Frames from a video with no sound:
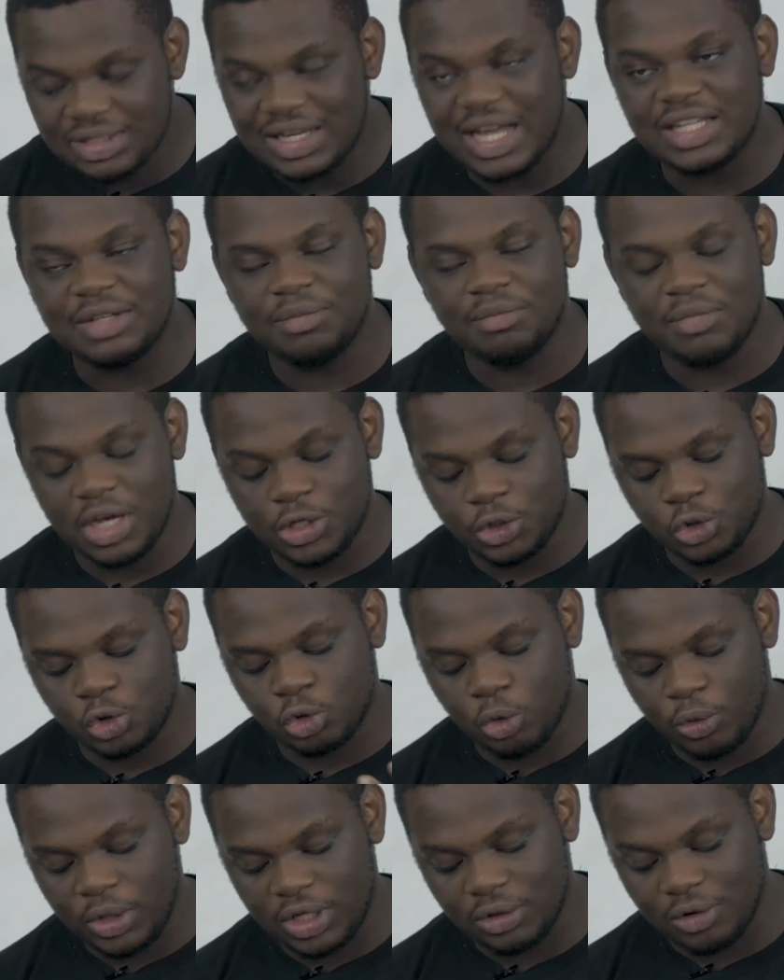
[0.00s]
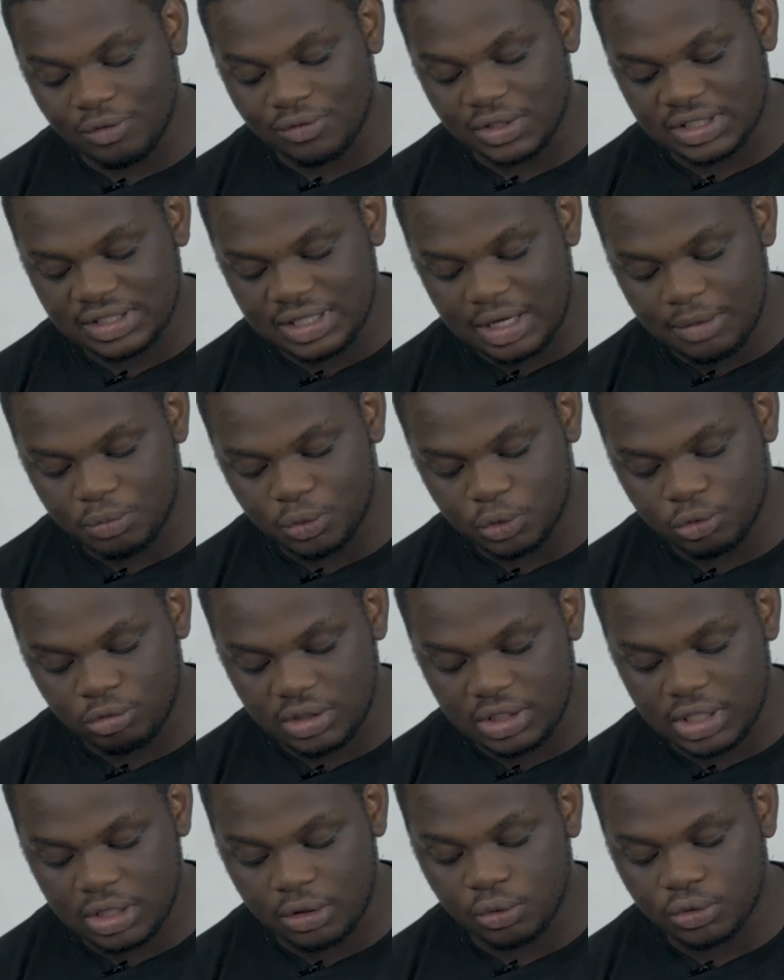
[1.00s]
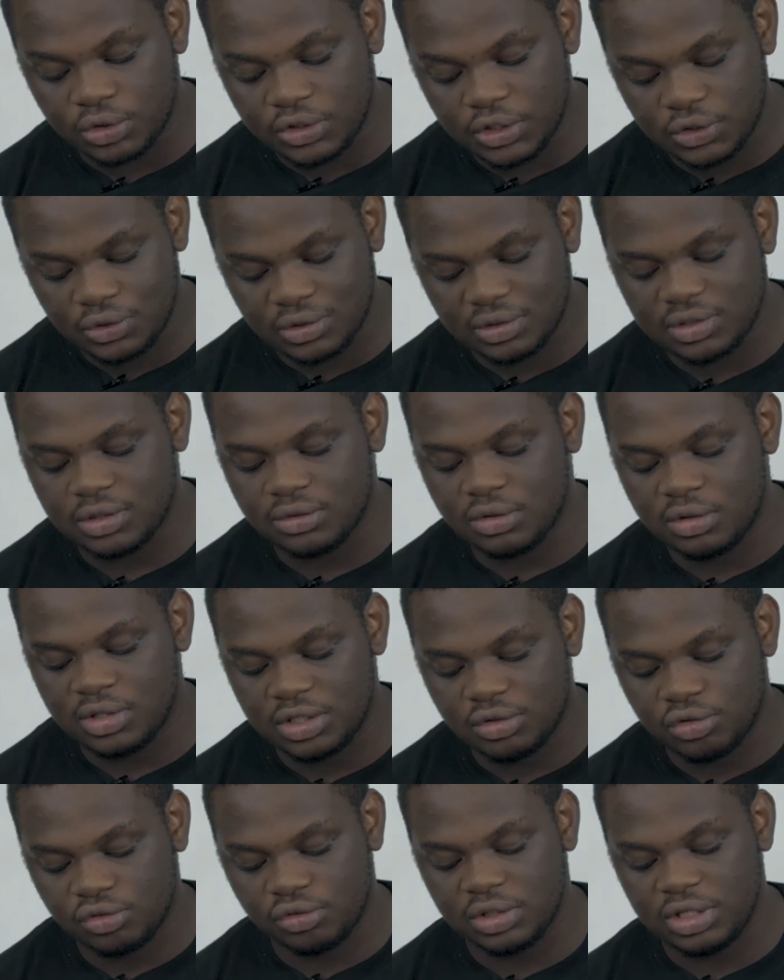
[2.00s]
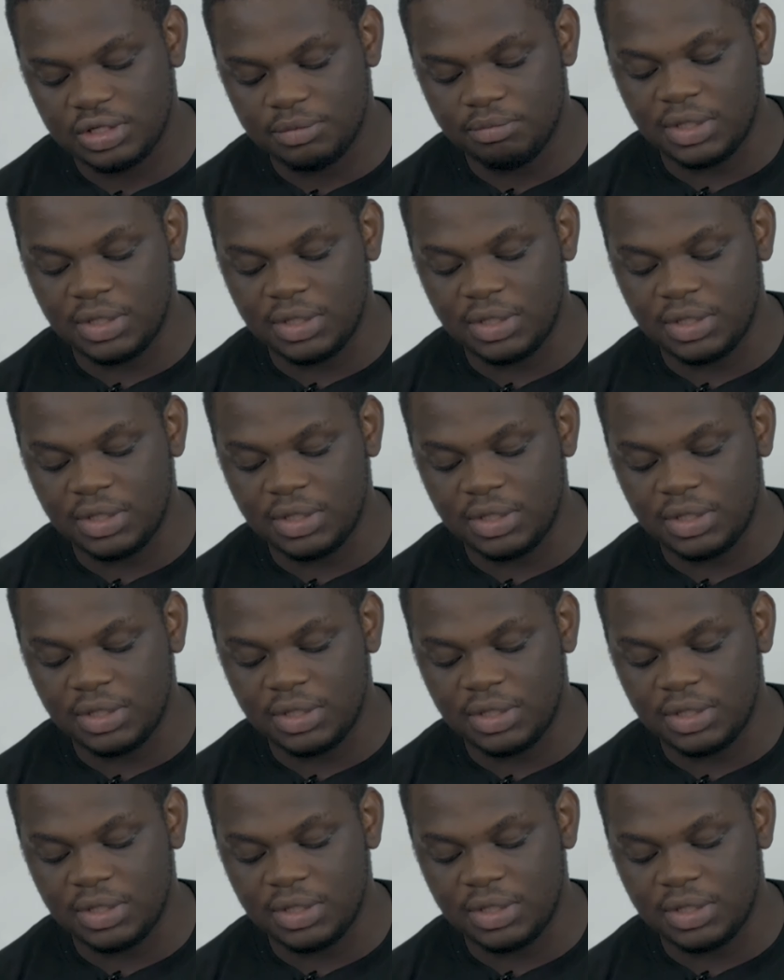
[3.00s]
that the mere showing of a sample during negotiations does not necessarily